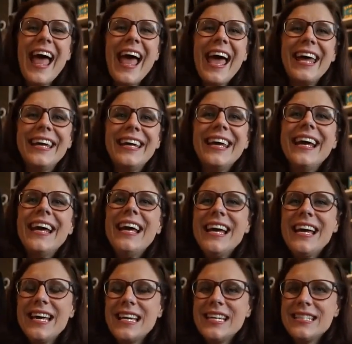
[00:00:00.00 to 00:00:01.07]
and
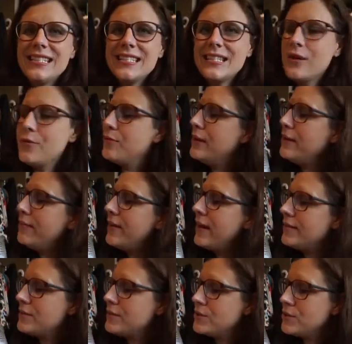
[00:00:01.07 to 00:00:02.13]
it's really
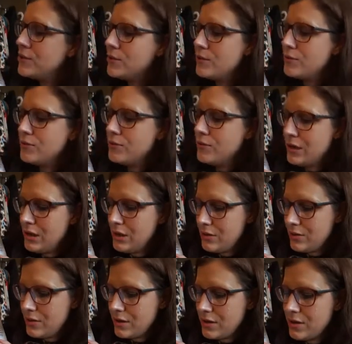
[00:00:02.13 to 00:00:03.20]
fun to
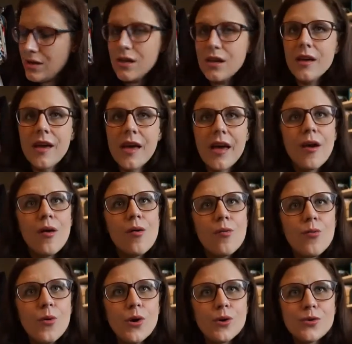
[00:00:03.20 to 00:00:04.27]
look uh,
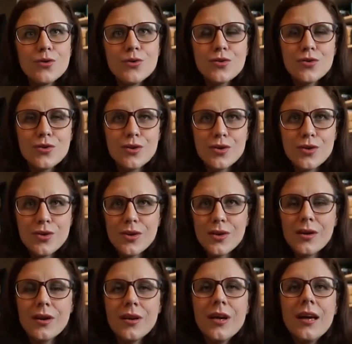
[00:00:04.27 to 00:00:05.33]
what uh,